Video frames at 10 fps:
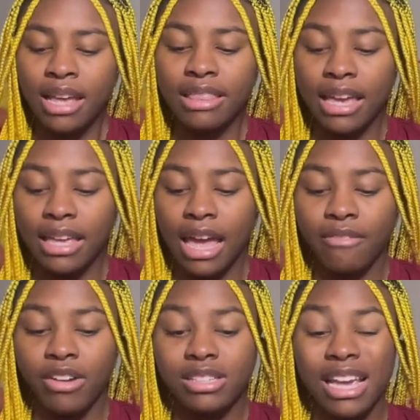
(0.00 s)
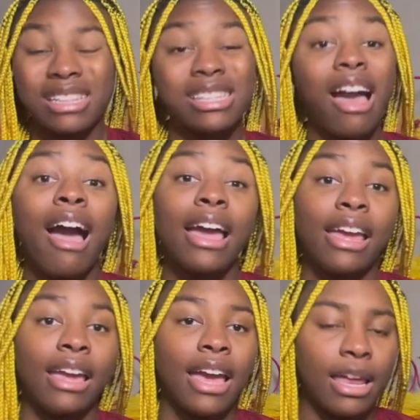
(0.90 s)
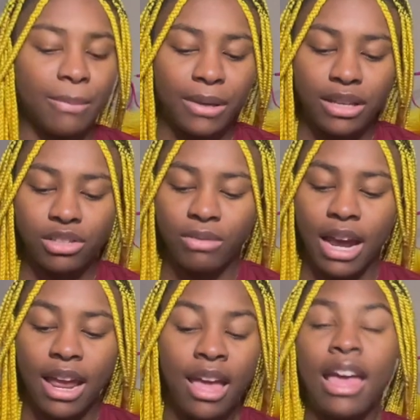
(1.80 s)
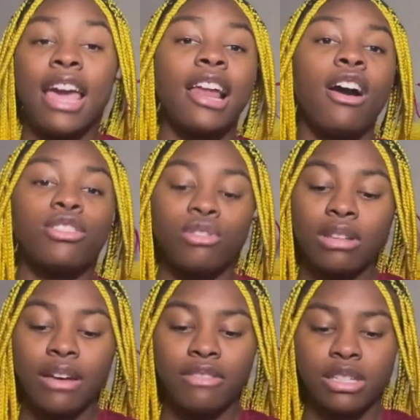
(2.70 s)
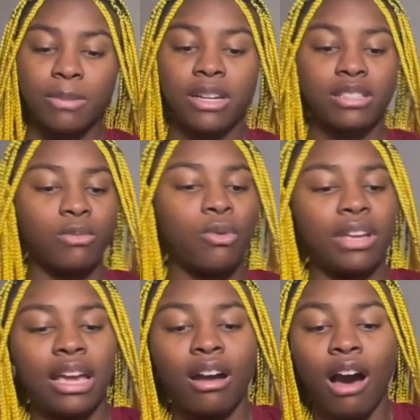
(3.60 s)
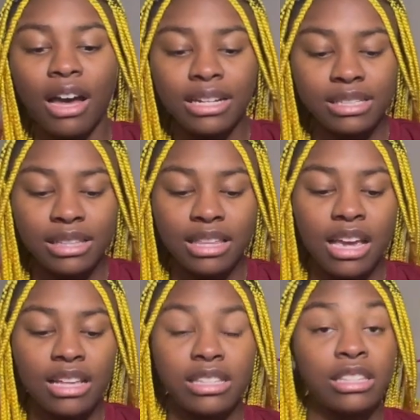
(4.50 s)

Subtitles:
They gave us a tying headpiece, right? And I also love this because it won't get caught into things.